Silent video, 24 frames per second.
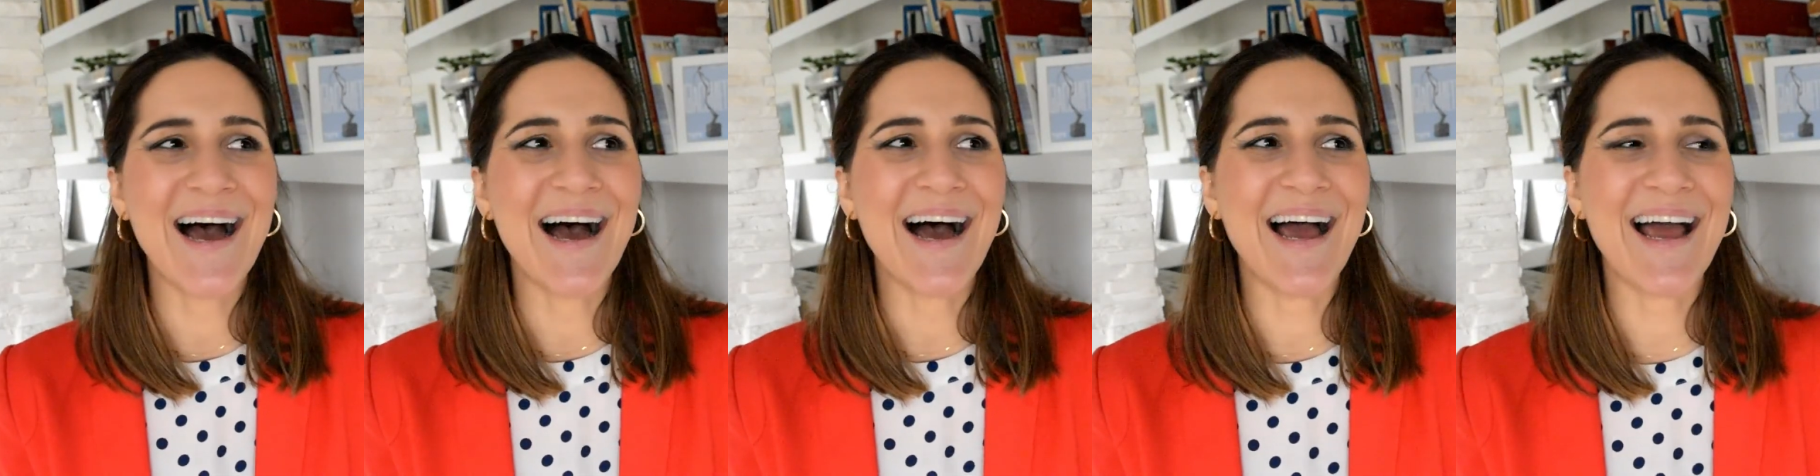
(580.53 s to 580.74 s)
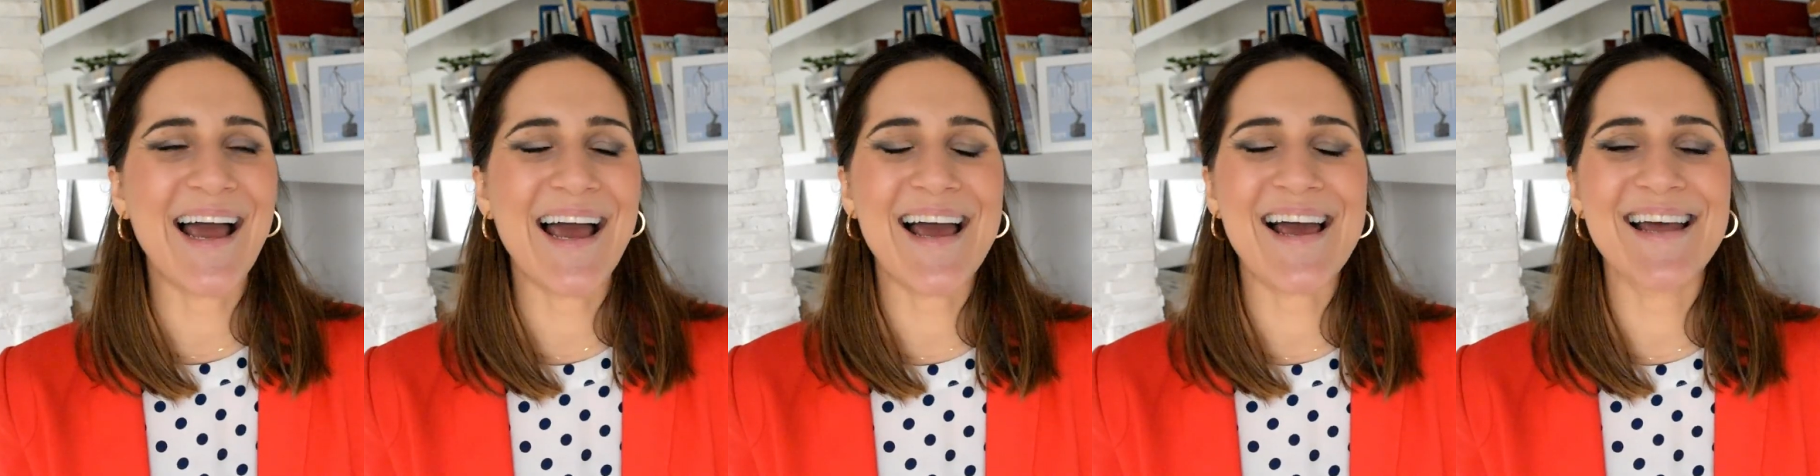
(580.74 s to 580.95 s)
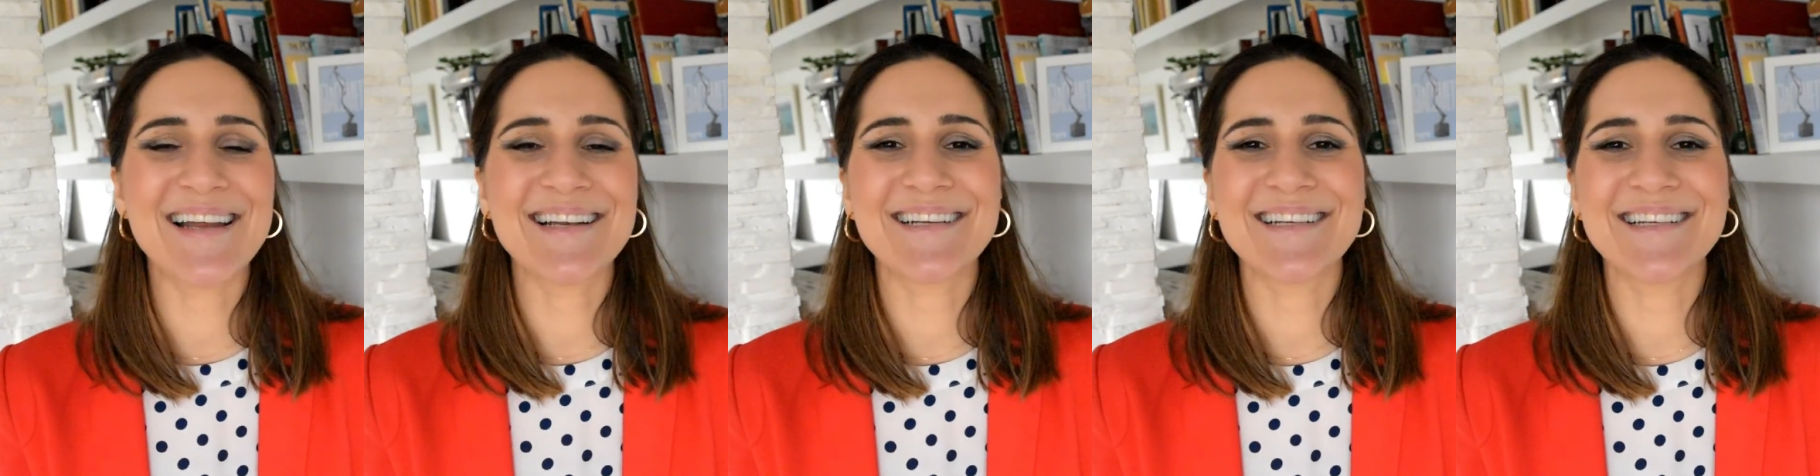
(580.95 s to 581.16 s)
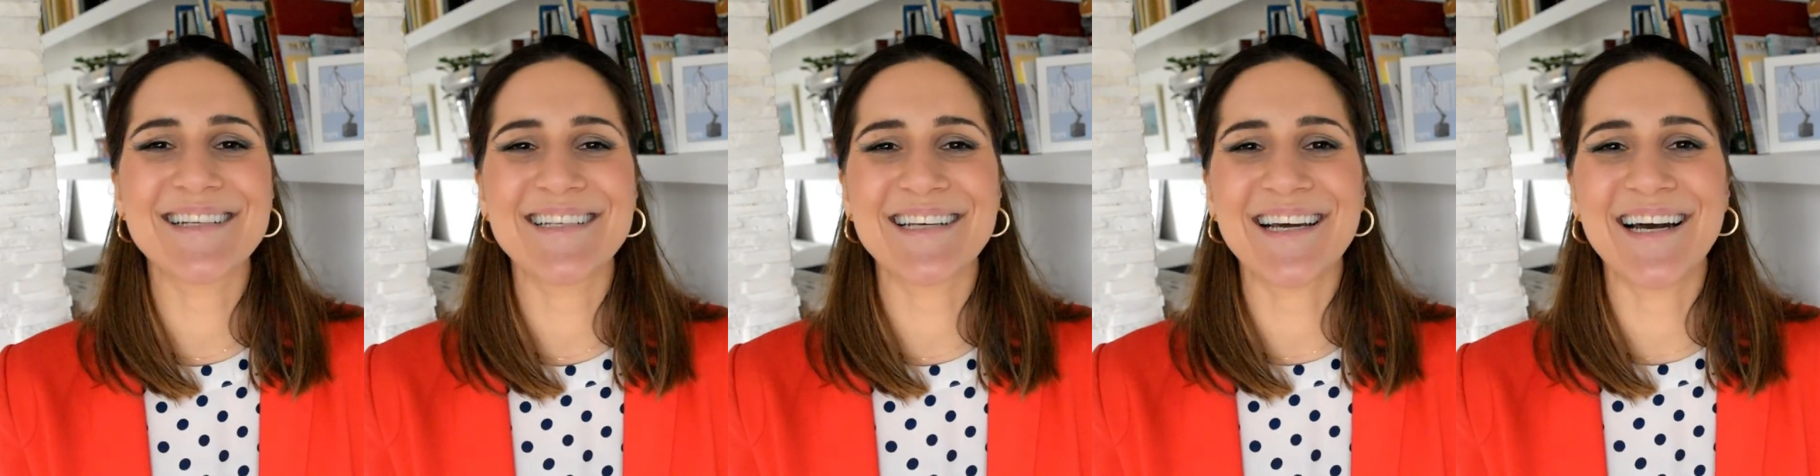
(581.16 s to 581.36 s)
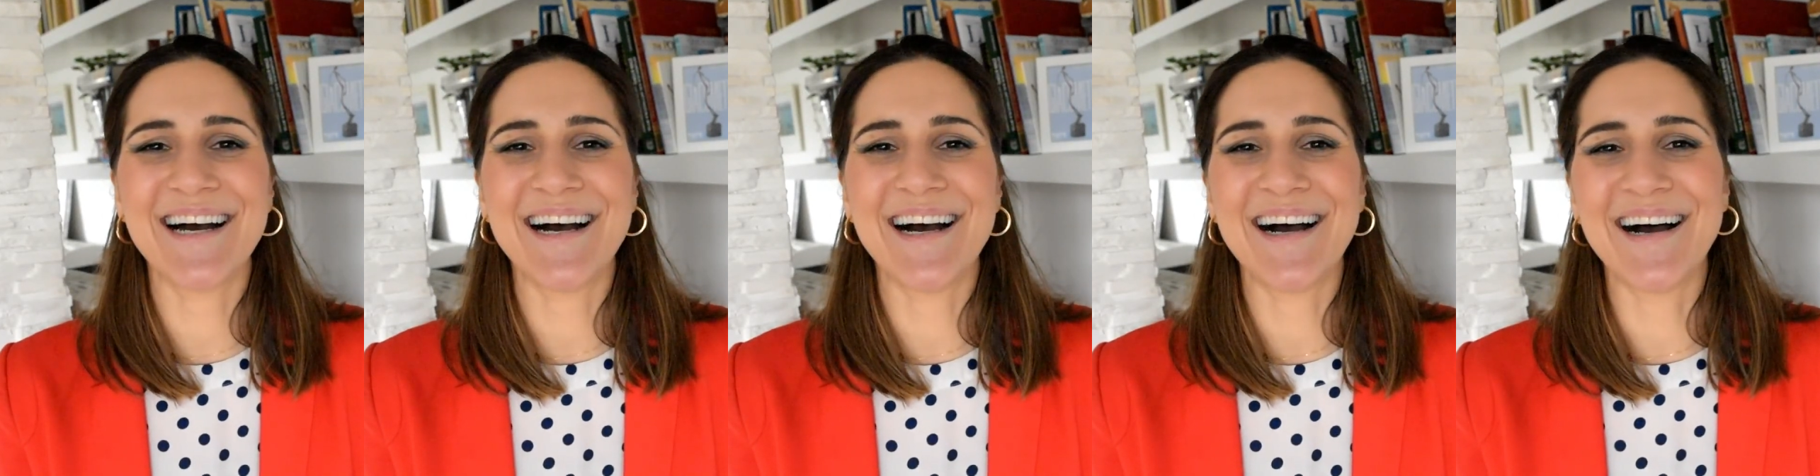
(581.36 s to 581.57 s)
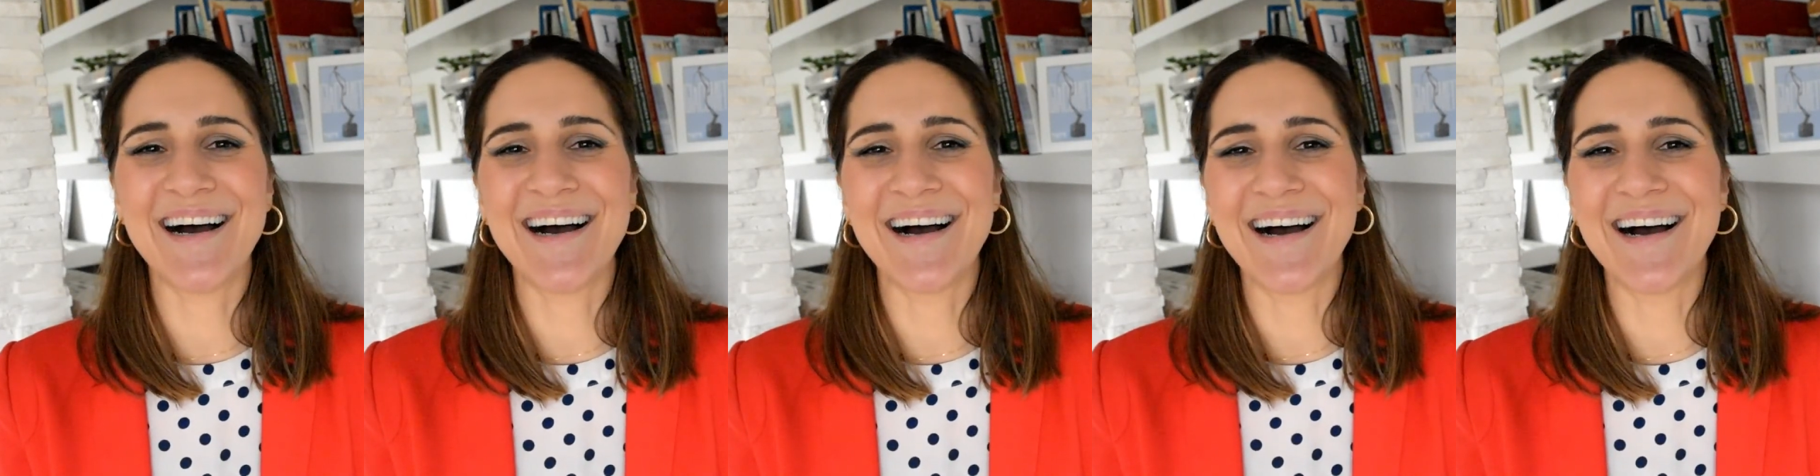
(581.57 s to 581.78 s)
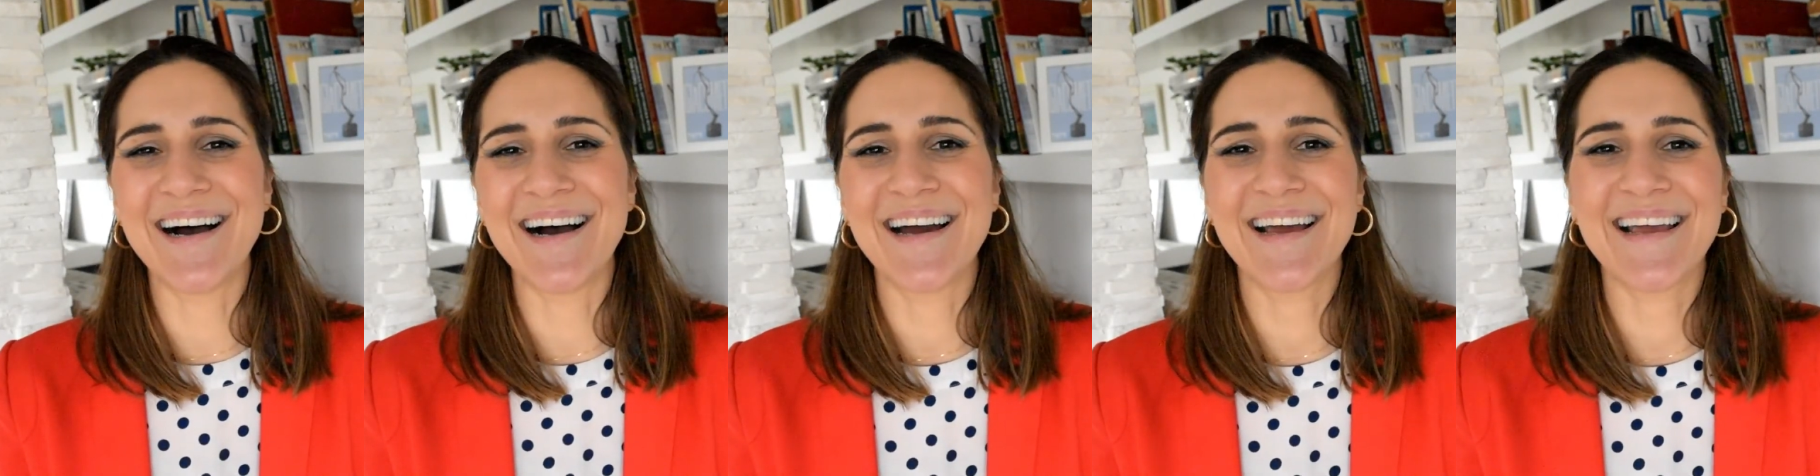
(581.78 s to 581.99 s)
and
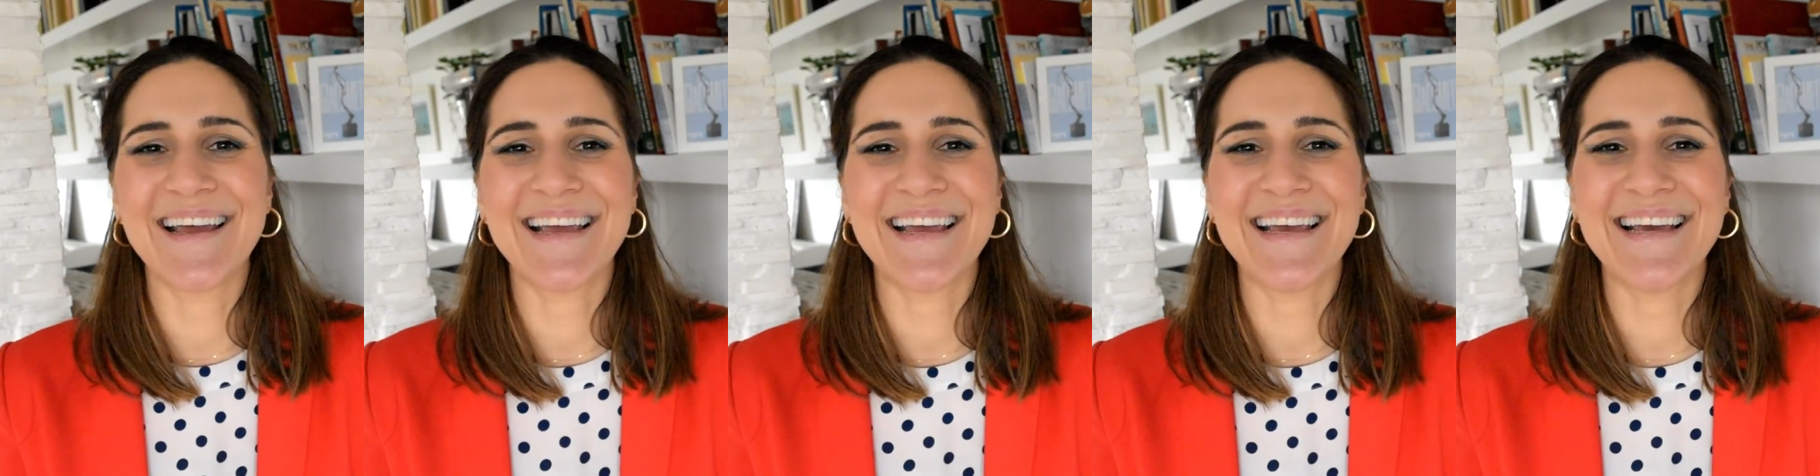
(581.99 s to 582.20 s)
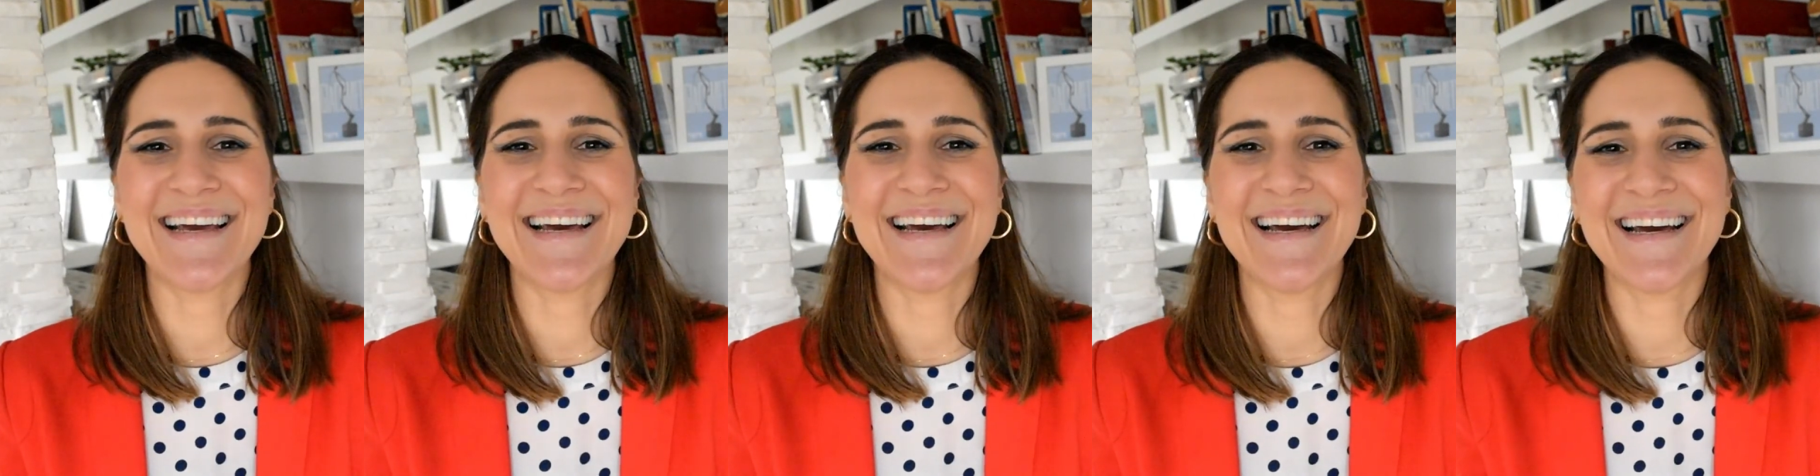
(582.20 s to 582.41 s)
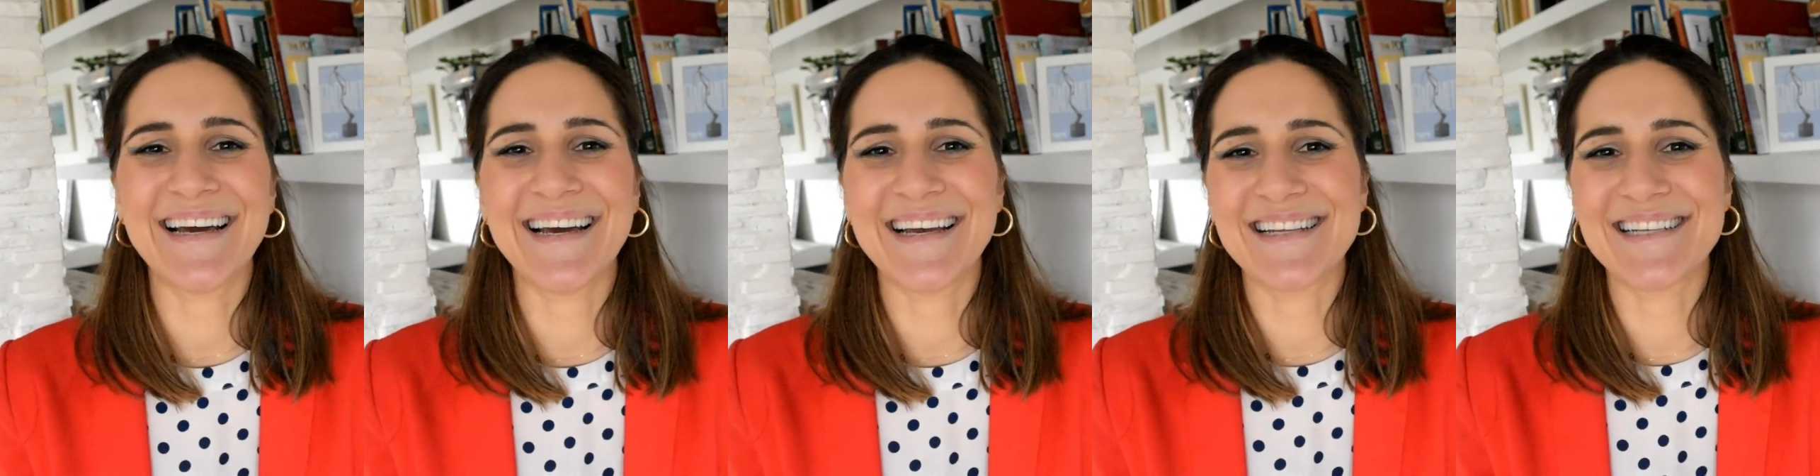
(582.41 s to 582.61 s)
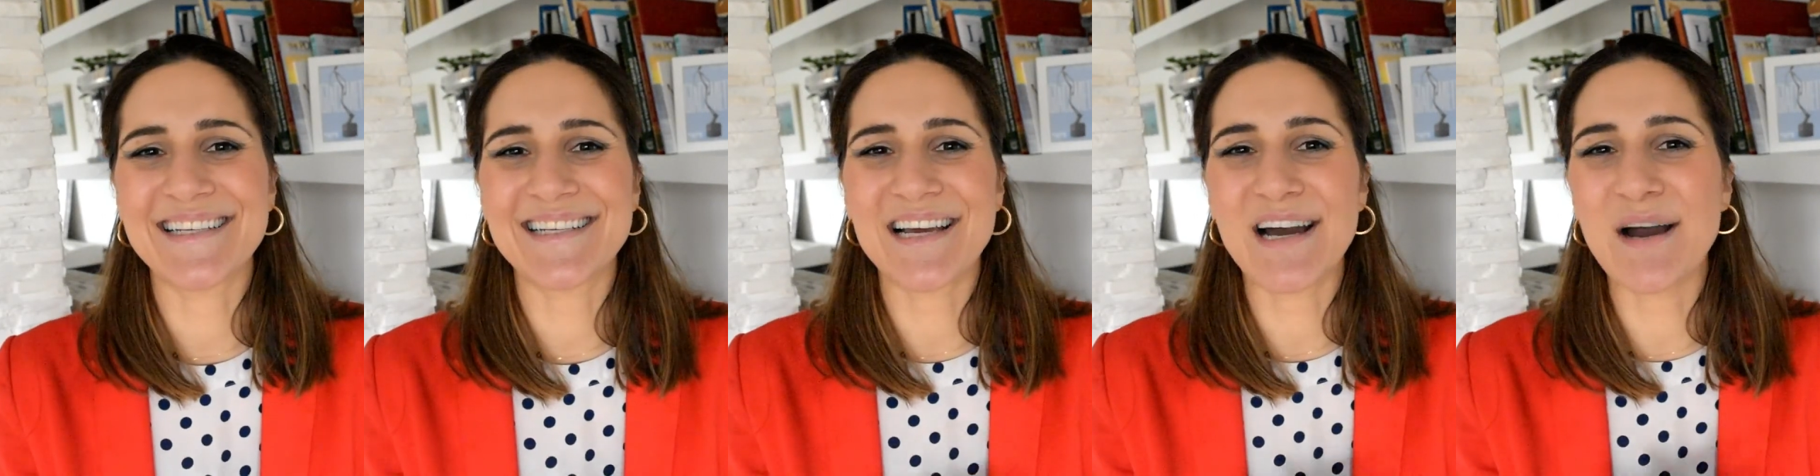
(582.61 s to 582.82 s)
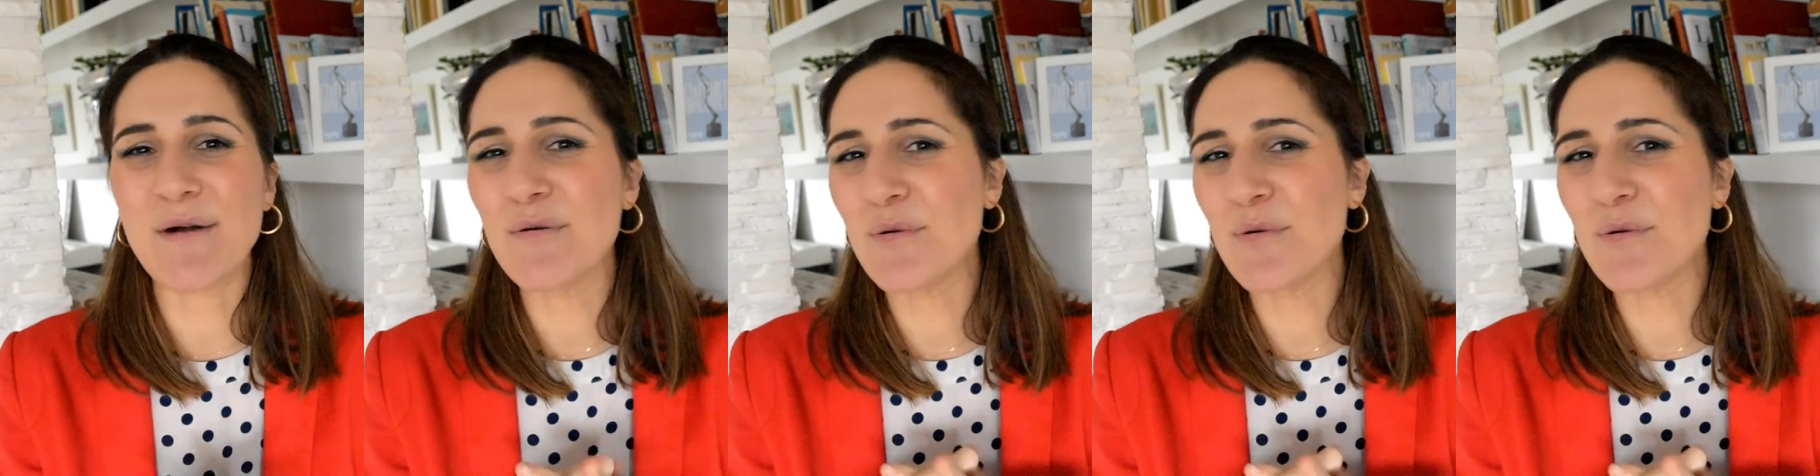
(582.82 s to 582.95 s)
I